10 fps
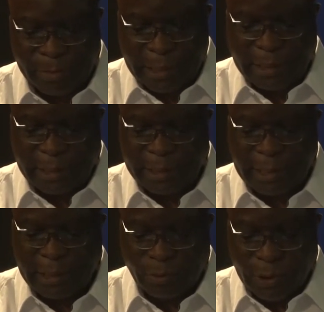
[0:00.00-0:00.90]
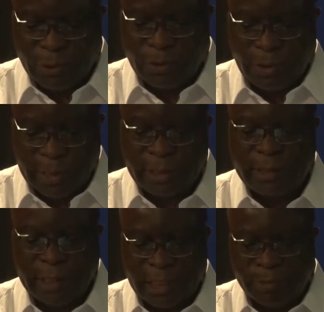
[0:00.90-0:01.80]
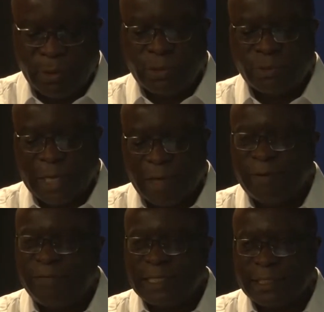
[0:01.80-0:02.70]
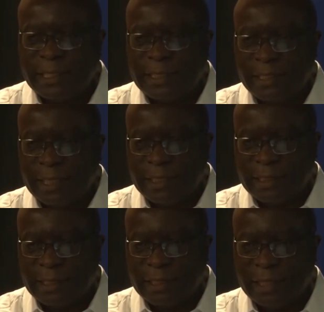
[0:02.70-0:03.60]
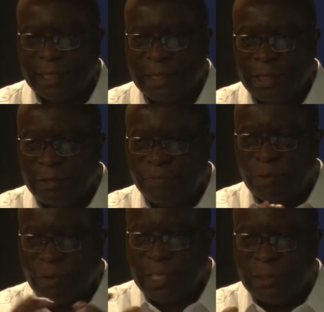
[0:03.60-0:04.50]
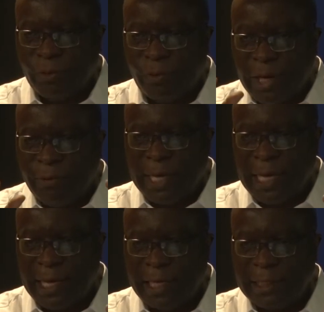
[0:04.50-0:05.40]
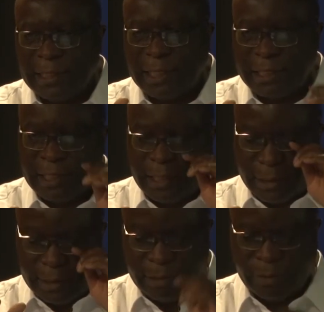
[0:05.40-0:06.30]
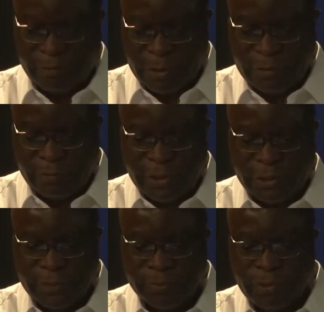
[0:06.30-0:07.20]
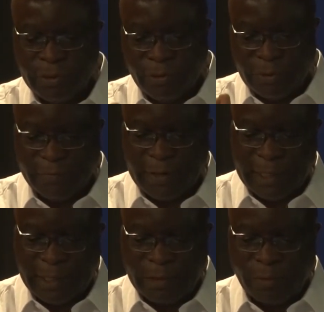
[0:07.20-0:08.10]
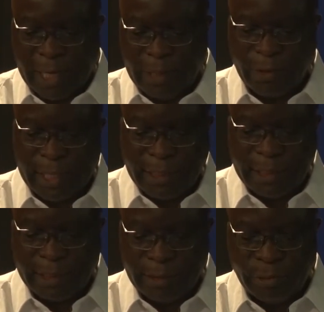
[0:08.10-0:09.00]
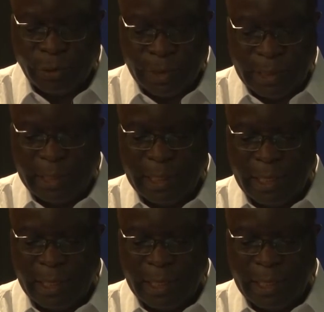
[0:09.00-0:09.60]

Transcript: But in this case, we do all this. That's because we have a facility here at the CSIR. If you look at where we are in the national system of innovation, you find that we are located in between